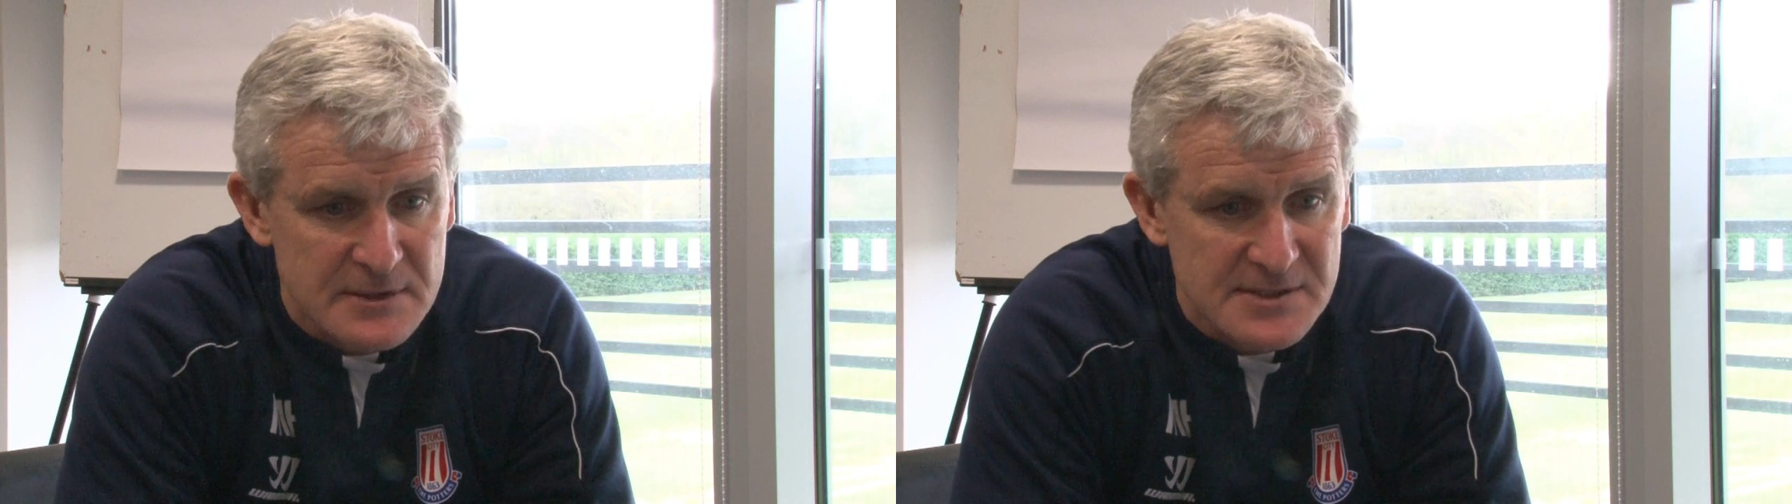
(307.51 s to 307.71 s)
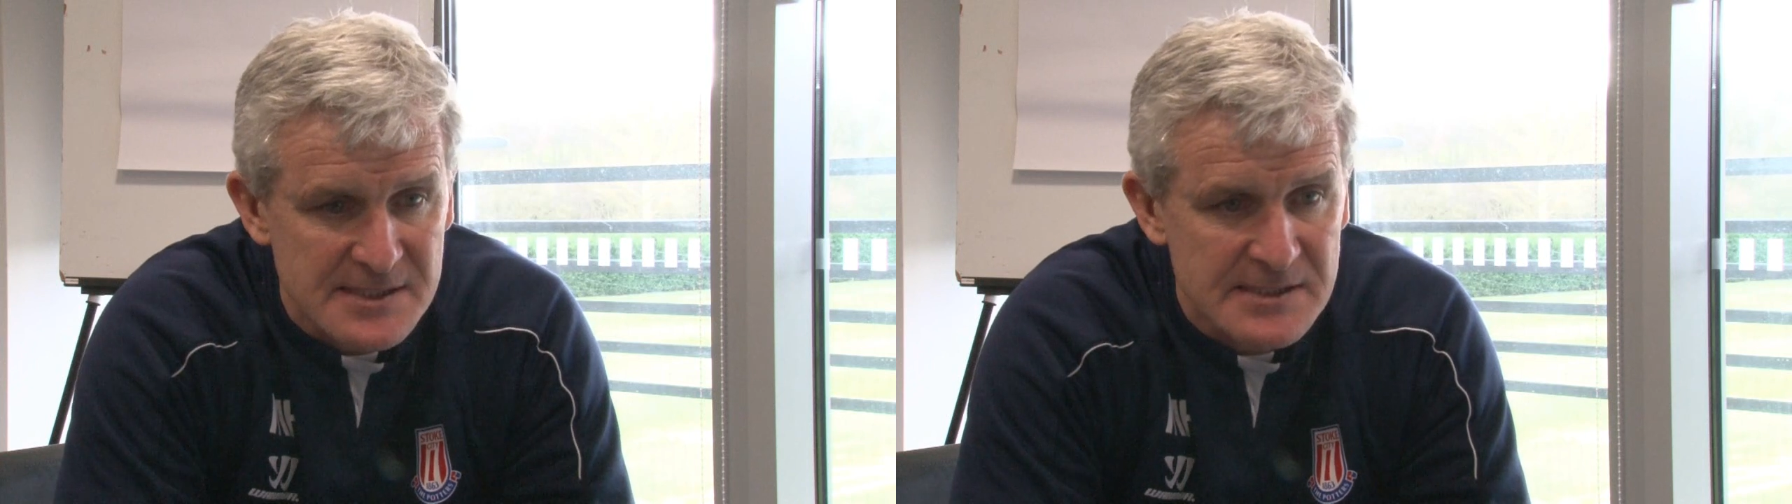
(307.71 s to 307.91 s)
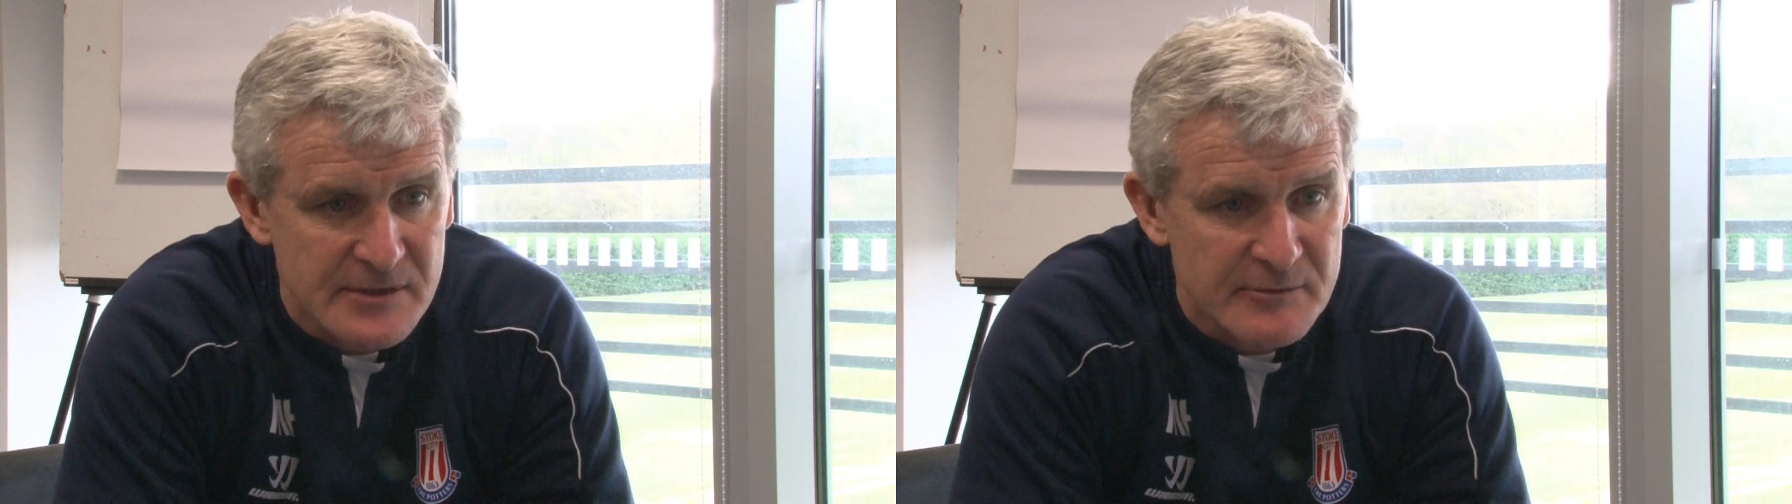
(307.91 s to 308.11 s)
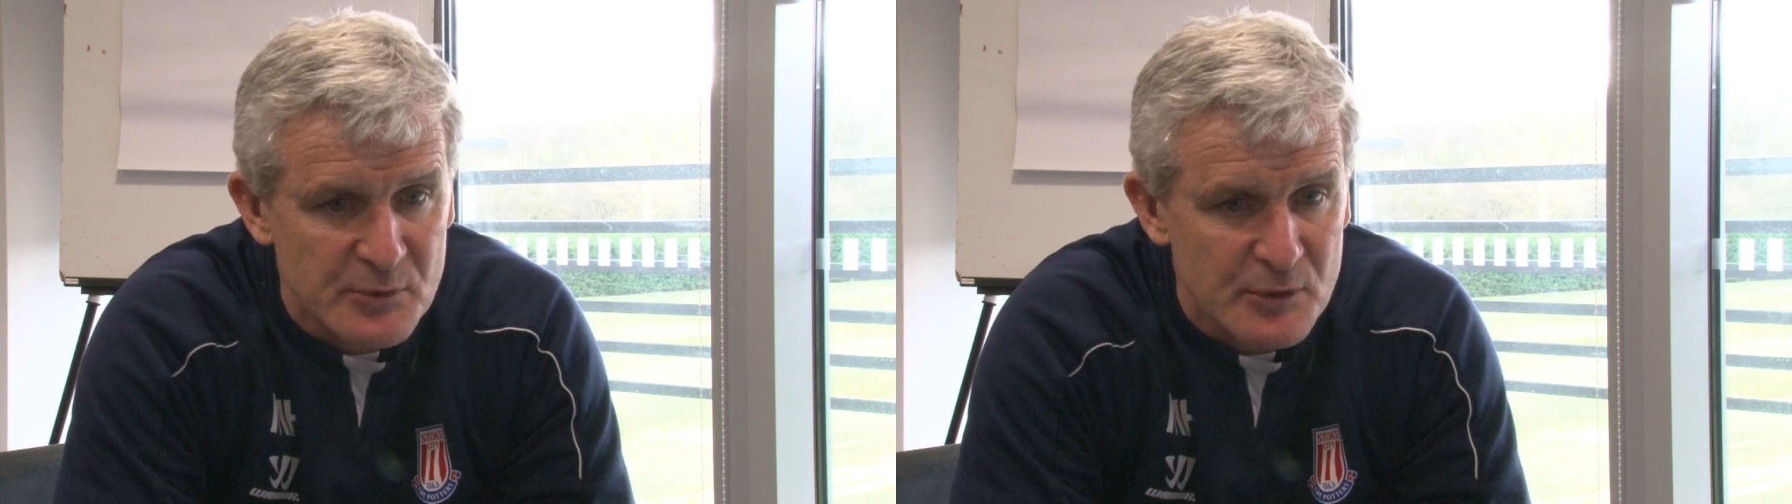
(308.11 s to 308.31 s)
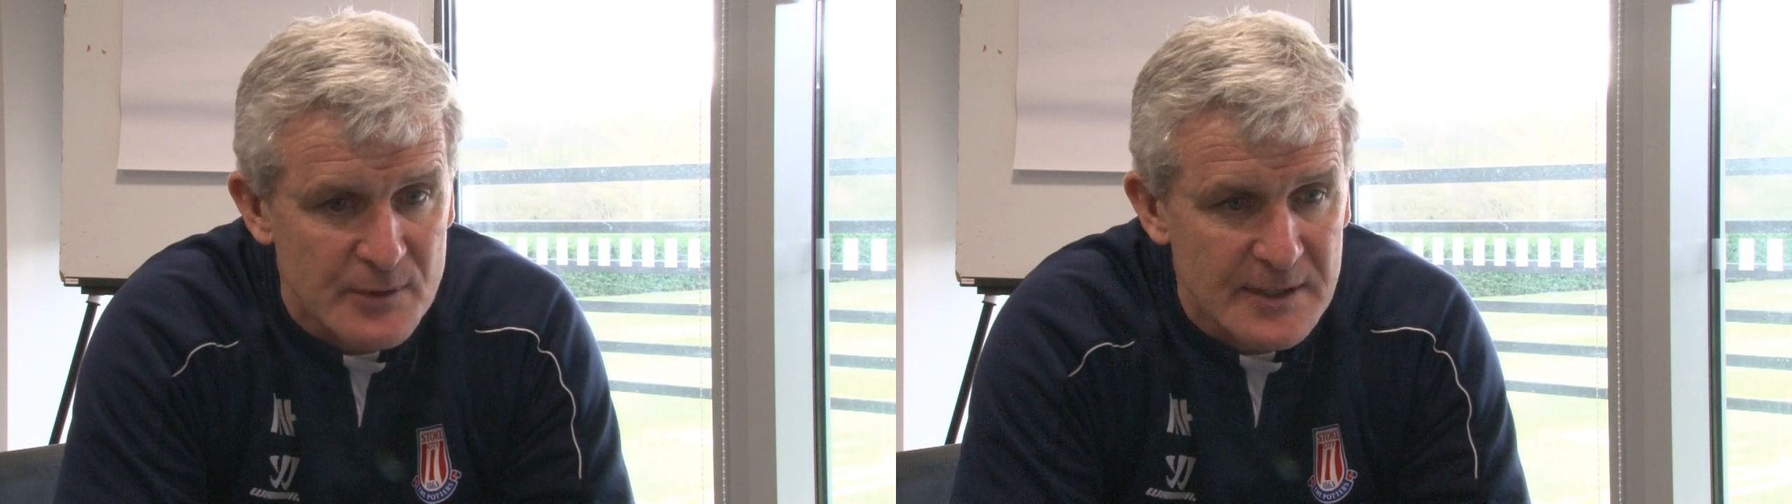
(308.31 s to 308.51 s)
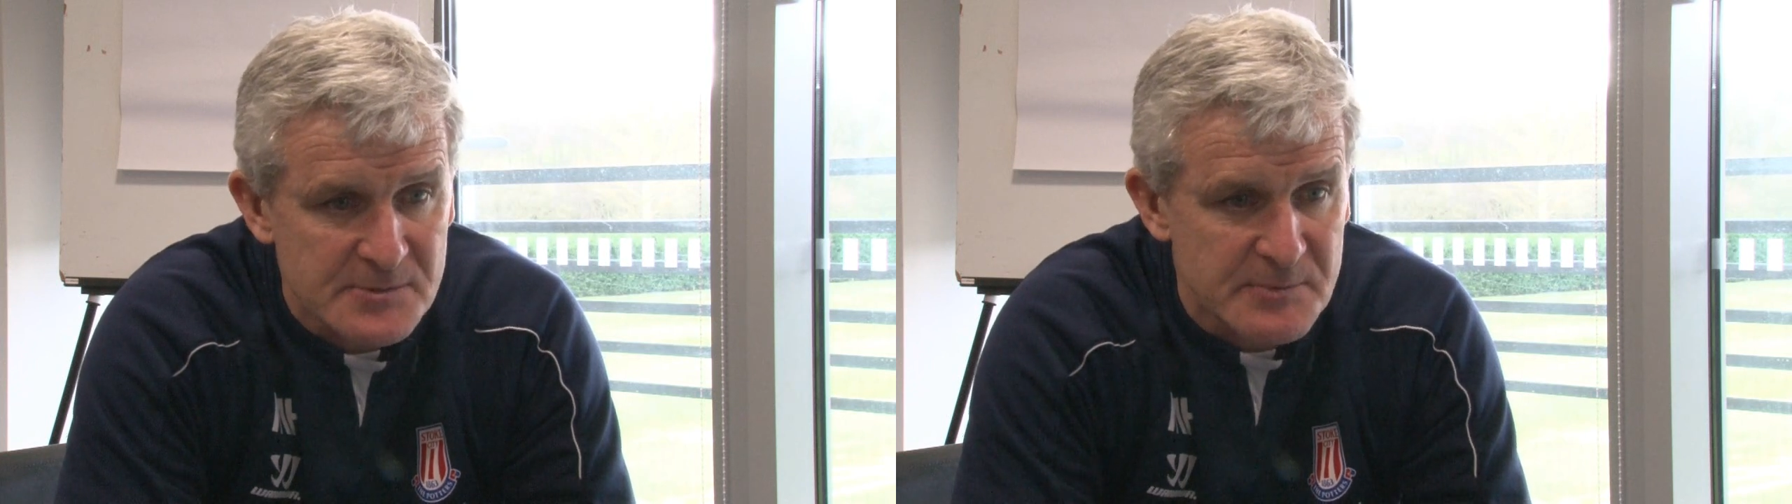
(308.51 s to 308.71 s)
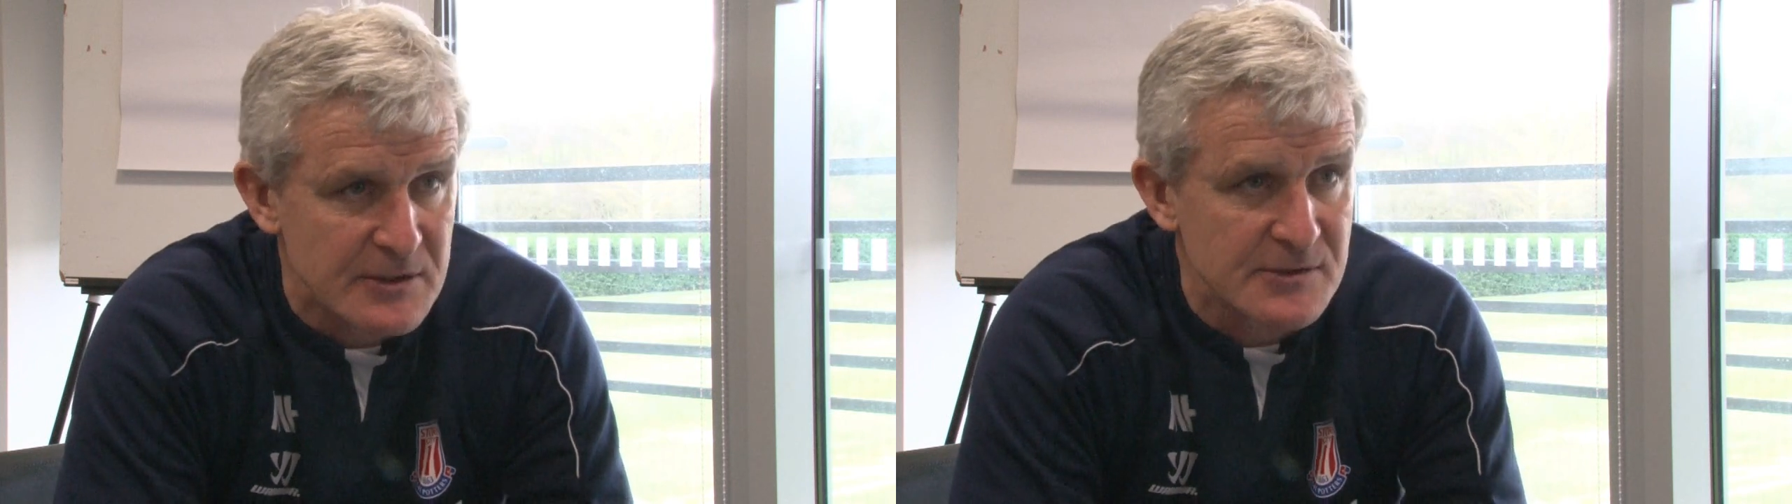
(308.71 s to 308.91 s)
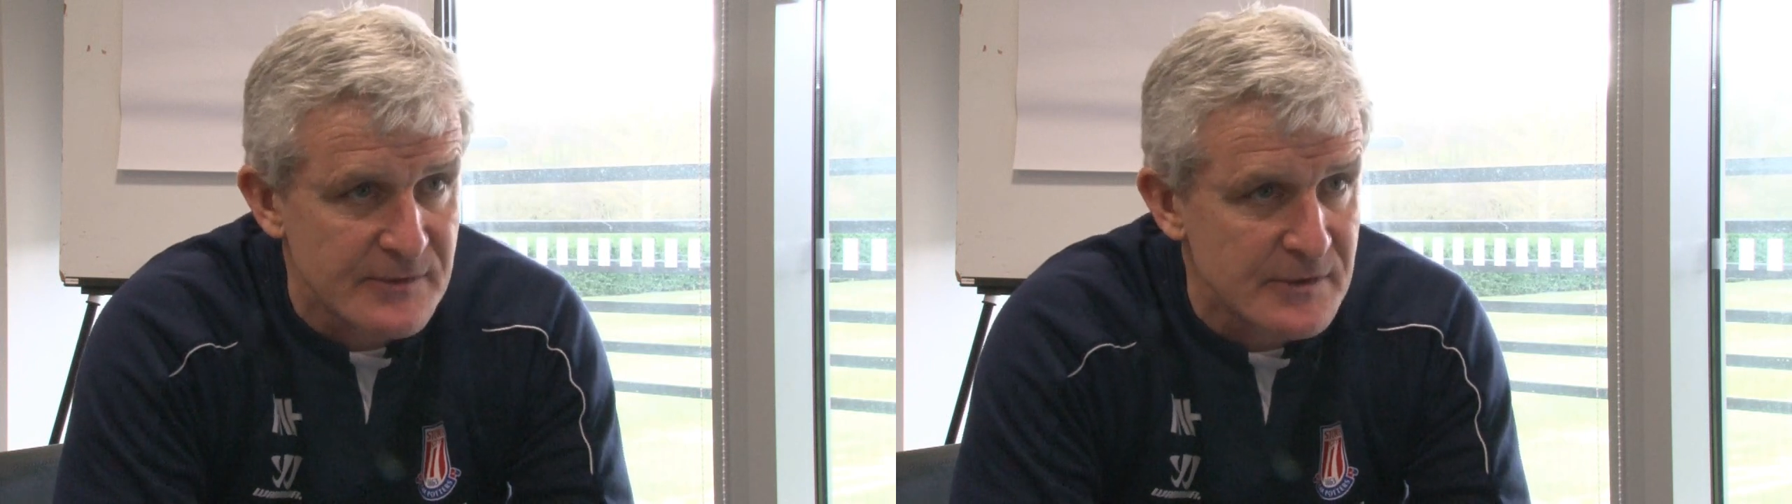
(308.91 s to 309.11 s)
a season of progress
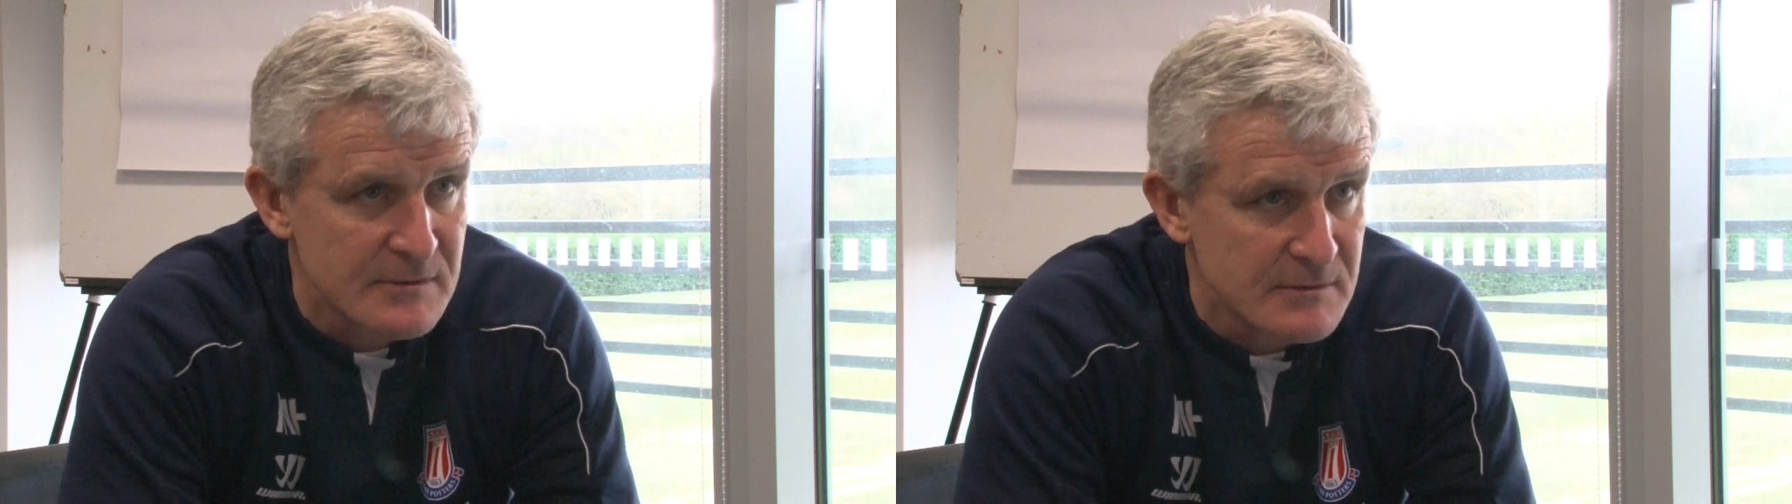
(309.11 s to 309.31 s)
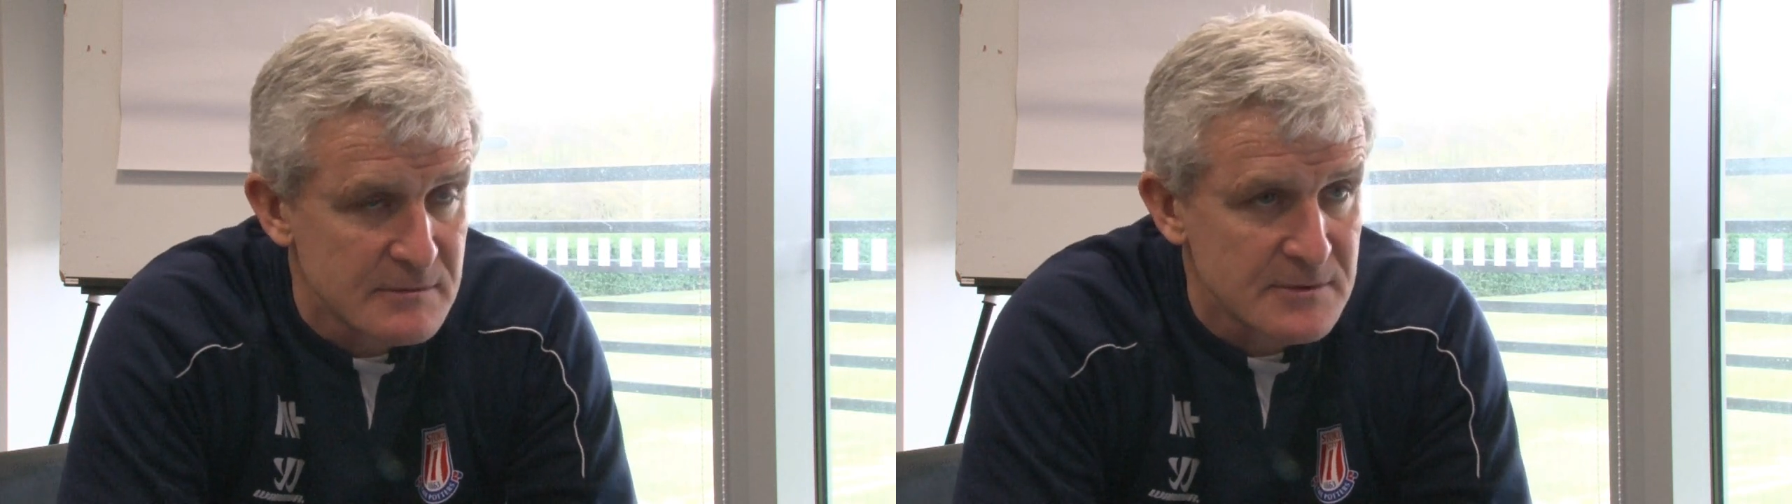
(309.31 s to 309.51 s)
because of the